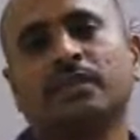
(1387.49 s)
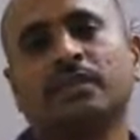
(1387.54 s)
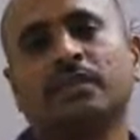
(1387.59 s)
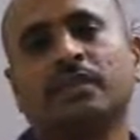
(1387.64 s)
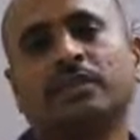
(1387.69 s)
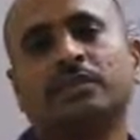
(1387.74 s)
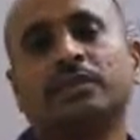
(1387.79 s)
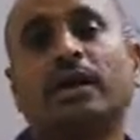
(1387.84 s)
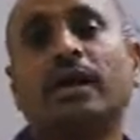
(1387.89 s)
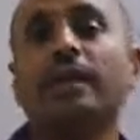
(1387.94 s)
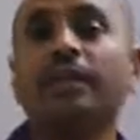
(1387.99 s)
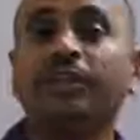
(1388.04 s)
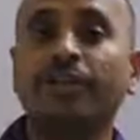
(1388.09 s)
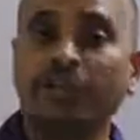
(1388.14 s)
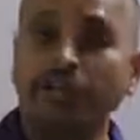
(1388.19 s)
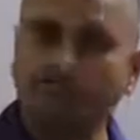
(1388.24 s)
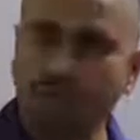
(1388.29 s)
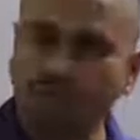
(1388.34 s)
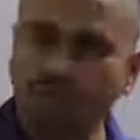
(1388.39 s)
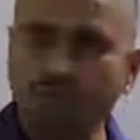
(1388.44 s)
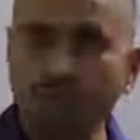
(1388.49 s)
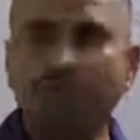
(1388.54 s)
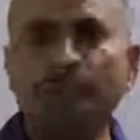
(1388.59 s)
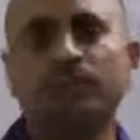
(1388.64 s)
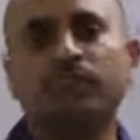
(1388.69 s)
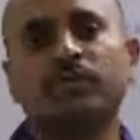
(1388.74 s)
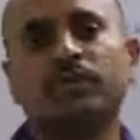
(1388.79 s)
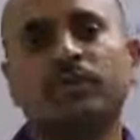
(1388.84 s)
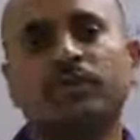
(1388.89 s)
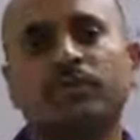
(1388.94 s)
So until you
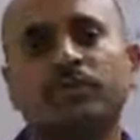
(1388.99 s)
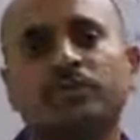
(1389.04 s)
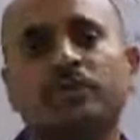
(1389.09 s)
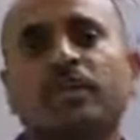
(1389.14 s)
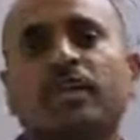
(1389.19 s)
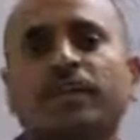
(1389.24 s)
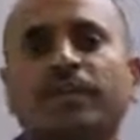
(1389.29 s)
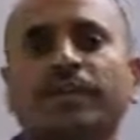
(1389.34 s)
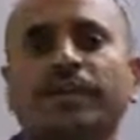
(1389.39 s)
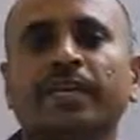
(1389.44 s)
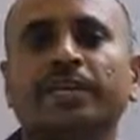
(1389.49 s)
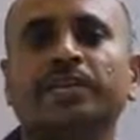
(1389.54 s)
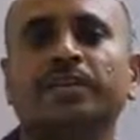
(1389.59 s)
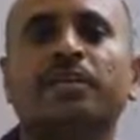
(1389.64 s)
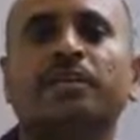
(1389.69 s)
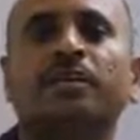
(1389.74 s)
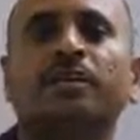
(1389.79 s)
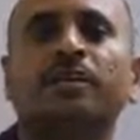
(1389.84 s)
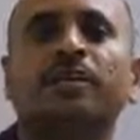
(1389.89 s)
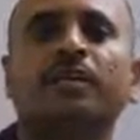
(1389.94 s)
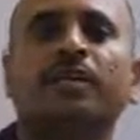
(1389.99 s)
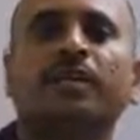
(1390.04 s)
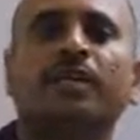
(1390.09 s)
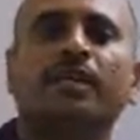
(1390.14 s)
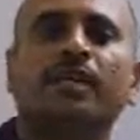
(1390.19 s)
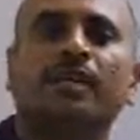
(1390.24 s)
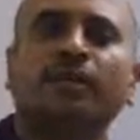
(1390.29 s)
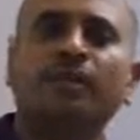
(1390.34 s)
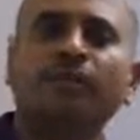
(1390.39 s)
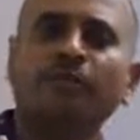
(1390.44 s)
move. So that means
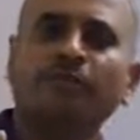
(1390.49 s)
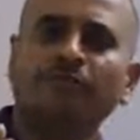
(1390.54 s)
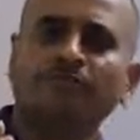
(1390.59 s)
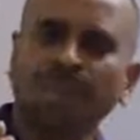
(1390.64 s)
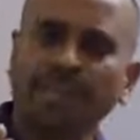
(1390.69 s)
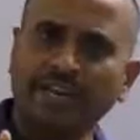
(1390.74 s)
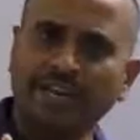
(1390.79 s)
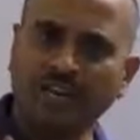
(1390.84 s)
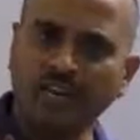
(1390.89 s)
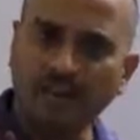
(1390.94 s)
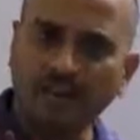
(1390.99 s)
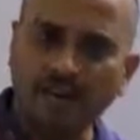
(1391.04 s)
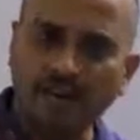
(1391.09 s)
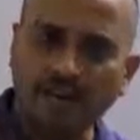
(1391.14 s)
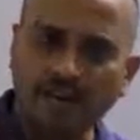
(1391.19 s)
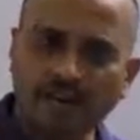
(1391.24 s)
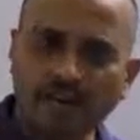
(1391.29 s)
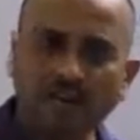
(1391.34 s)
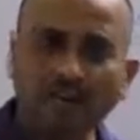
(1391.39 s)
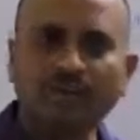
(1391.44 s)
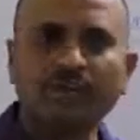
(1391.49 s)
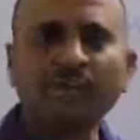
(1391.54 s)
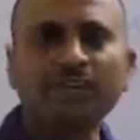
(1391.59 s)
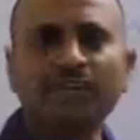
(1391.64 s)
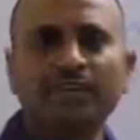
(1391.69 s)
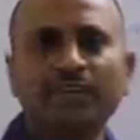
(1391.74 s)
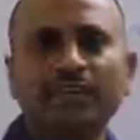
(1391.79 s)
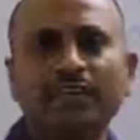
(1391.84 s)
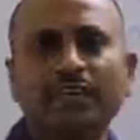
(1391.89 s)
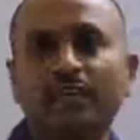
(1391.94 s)
every
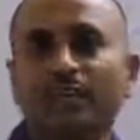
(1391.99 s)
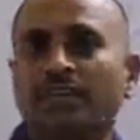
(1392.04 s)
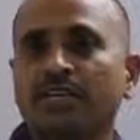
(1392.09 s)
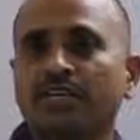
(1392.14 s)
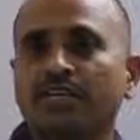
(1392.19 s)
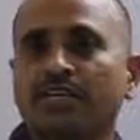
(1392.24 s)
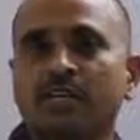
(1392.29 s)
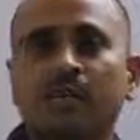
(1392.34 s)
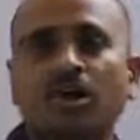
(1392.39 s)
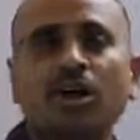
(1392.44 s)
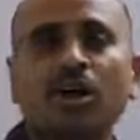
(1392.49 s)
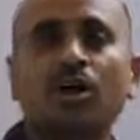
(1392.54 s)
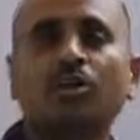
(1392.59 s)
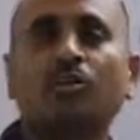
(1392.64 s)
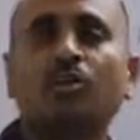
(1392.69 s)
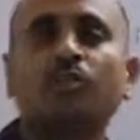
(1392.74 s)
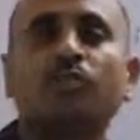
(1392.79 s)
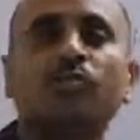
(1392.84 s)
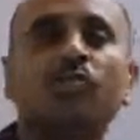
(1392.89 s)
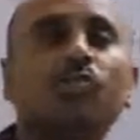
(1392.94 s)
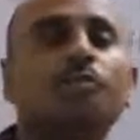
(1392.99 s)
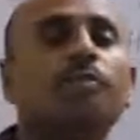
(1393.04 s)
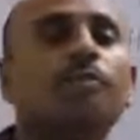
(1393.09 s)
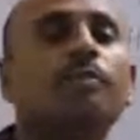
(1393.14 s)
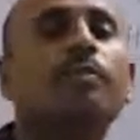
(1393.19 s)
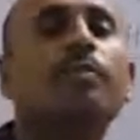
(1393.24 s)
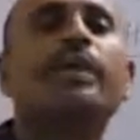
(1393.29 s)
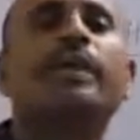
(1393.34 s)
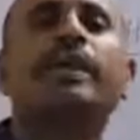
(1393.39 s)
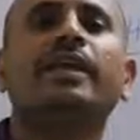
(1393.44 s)
non-living thing does not
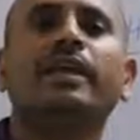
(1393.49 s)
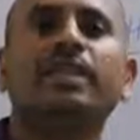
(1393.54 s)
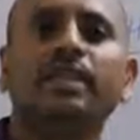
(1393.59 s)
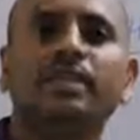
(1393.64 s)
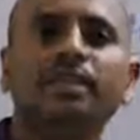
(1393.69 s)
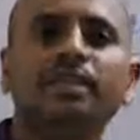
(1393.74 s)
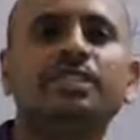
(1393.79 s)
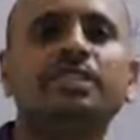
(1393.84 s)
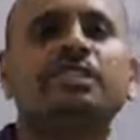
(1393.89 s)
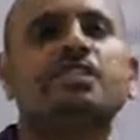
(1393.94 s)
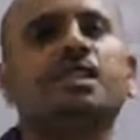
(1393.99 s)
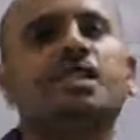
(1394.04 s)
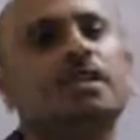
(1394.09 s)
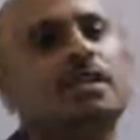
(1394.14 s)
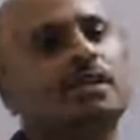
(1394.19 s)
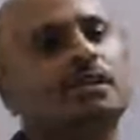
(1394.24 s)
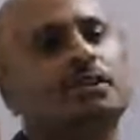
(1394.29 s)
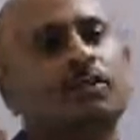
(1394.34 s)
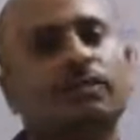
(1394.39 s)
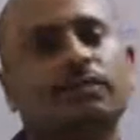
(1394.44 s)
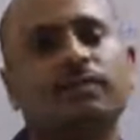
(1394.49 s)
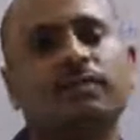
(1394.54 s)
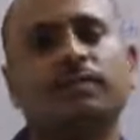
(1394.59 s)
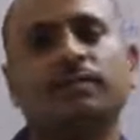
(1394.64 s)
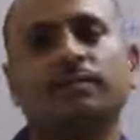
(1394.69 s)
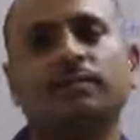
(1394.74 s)
move by itself.